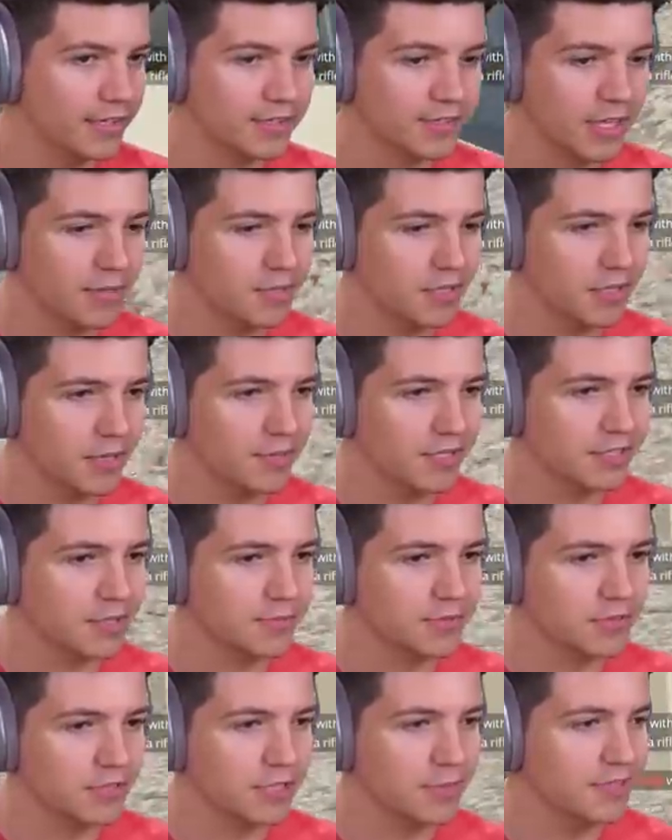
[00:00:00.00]
Just give me give me
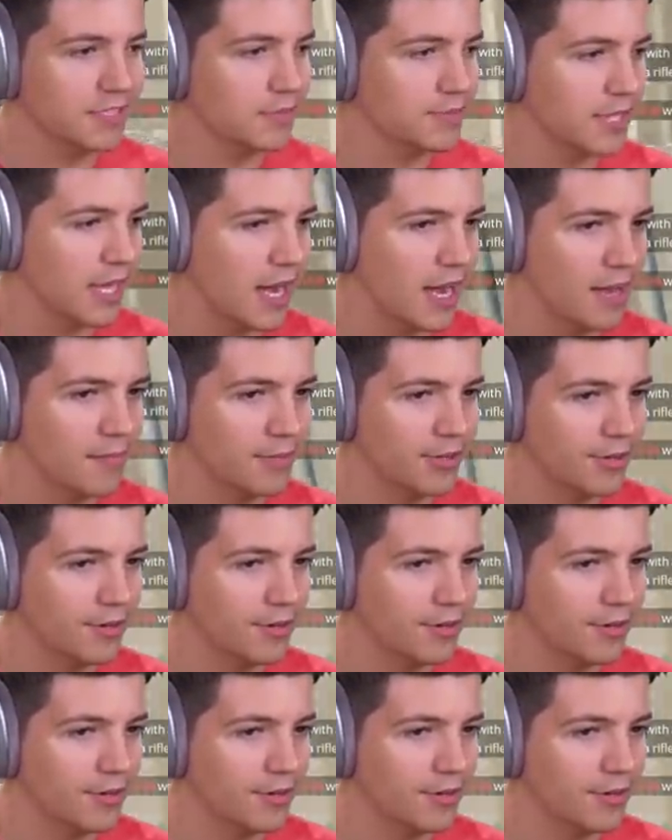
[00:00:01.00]
some give me some time,